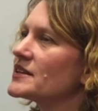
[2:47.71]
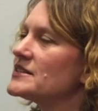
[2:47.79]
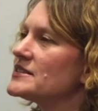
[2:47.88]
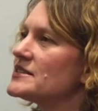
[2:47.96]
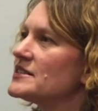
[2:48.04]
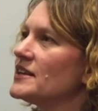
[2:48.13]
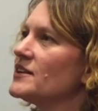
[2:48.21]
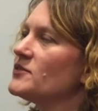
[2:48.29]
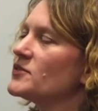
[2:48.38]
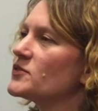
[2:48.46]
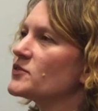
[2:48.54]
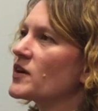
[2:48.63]

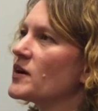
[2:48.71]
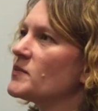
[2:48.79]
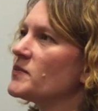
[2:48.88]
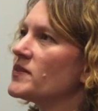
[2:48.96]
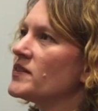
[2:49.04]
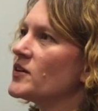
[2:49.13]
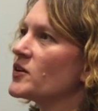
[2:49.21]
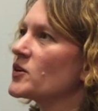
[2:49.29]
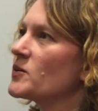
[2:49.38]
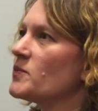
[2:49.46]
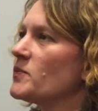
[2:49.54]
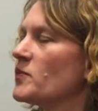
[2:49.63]
conceived from
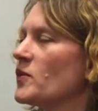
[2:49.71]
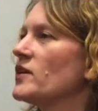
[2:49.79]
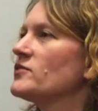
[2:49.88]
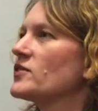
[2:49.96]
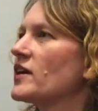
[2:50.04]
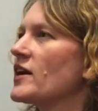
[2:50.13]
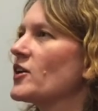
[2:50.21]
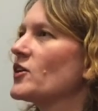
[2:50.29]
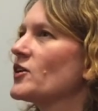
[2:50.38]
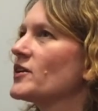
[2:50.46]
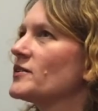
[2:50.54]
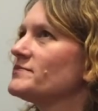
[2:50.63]
her boyfriend,
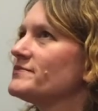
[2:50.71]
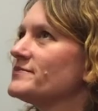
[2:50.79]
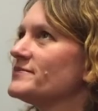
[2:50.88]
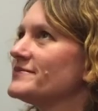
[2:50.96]
her